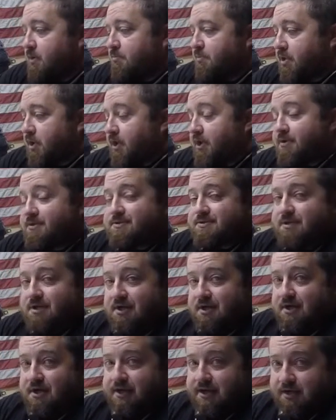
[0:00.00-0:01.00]
Plus,
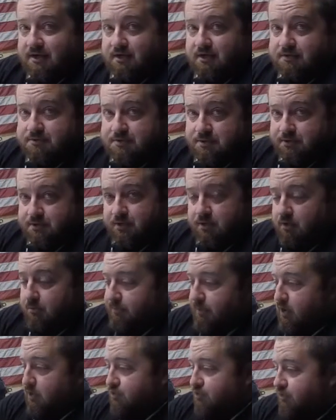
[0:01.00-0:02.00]
I can also do a
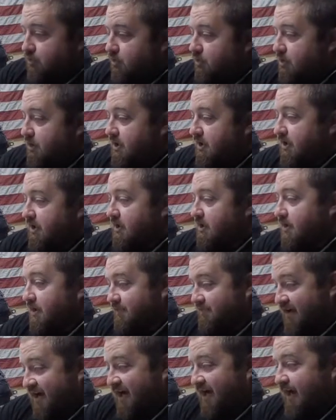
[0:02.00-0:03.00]
bow drill kit
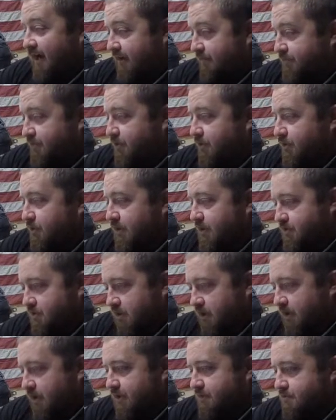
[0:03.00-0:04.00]
if I have to as a
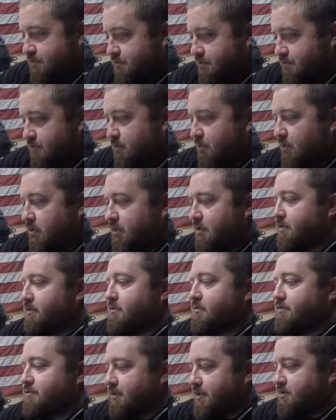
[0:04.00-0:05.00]
last resort.
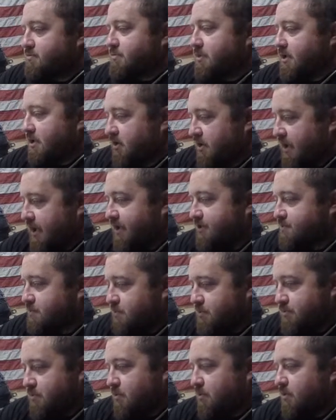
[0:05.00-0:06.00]
Trust me, last
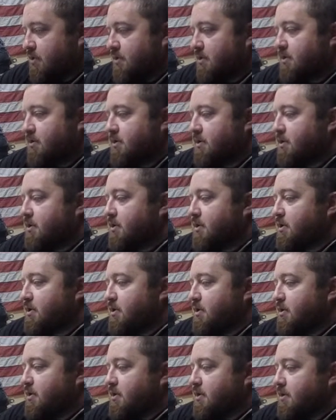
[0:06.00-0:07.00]
resort,
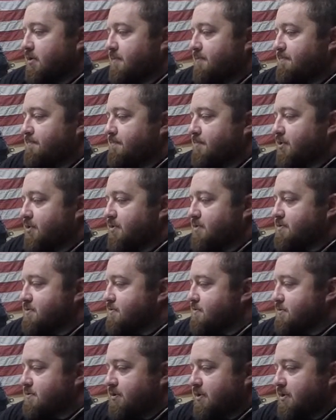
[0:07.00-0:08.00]

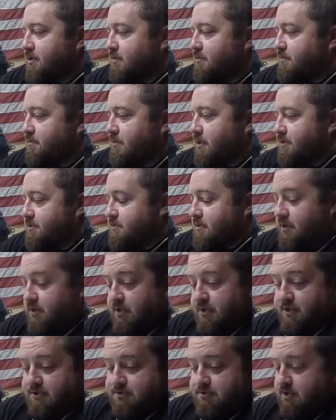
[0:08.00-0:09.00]
because it's
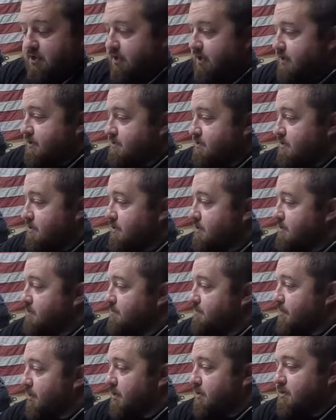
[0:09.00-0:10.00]
not easy.
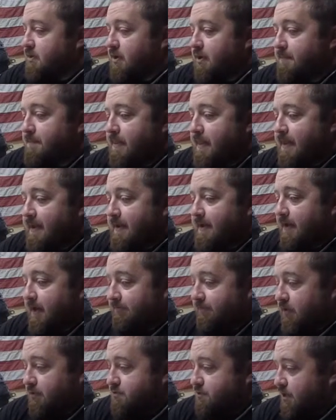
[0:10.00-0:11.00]
But
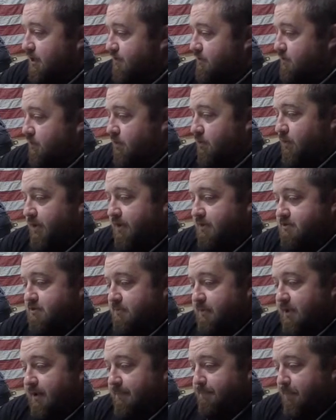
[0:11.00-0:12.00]
I've also got 3 ways to
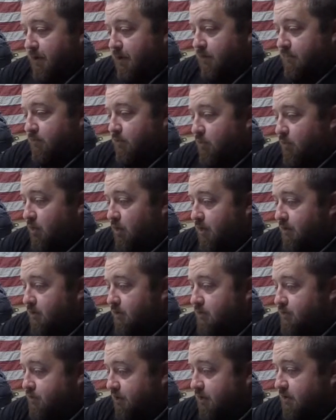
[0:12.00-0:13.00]
make potable
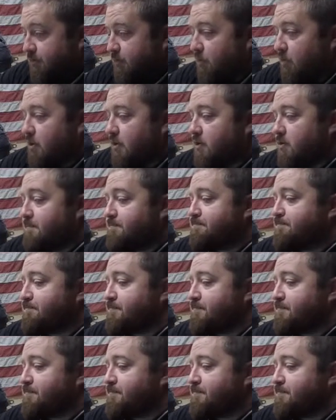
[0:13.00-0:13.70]
water, drinkable water.